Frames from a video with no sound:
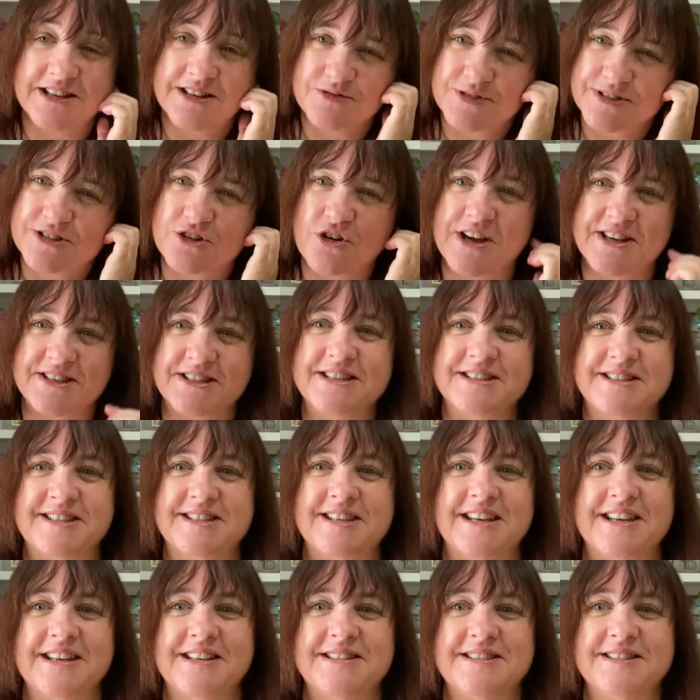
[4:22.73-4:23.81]
It was great to
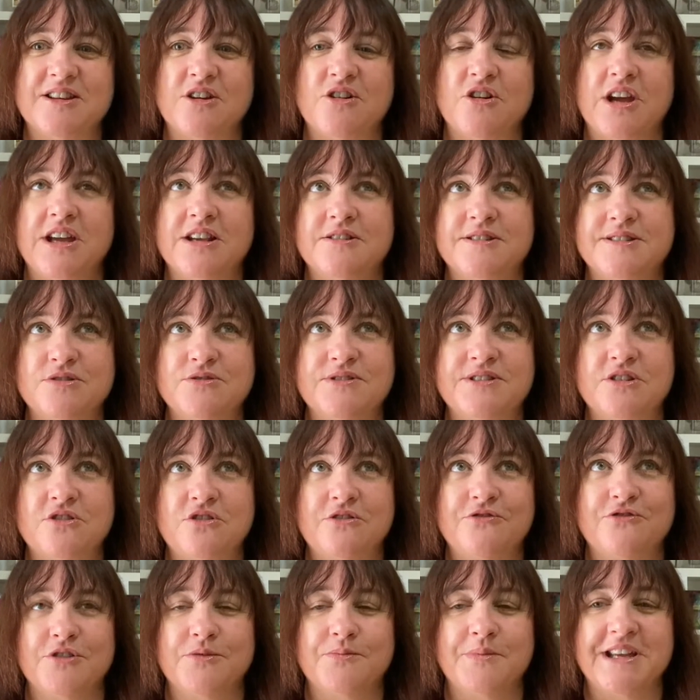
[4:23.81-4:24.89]
see. So, and it's also
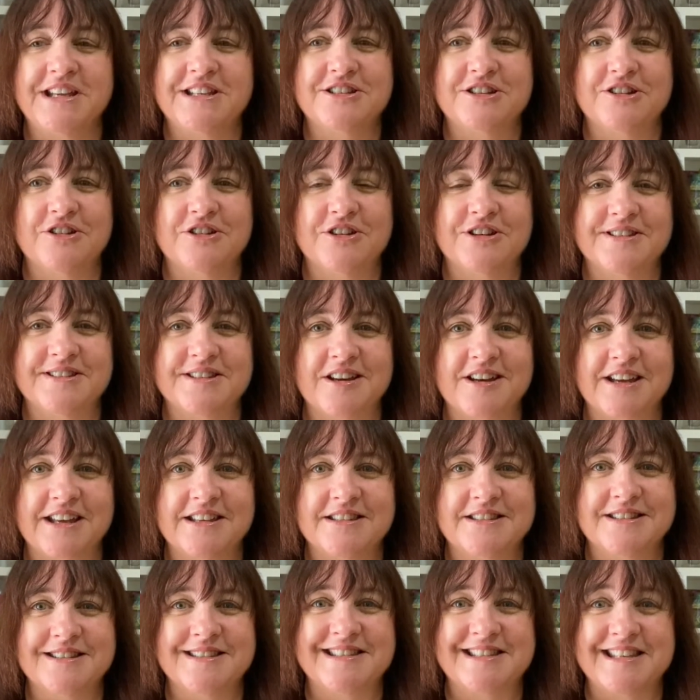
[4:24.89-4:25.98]
good for me too, because I get
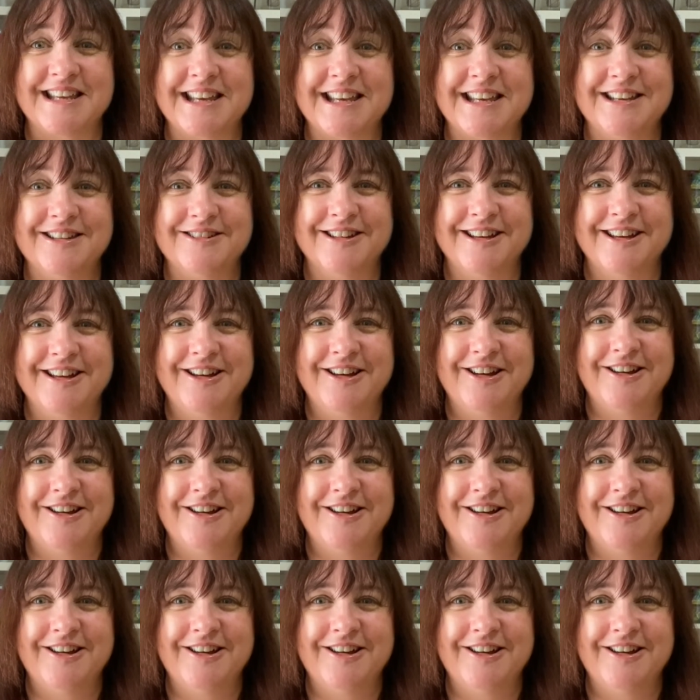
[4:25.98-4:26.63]
to see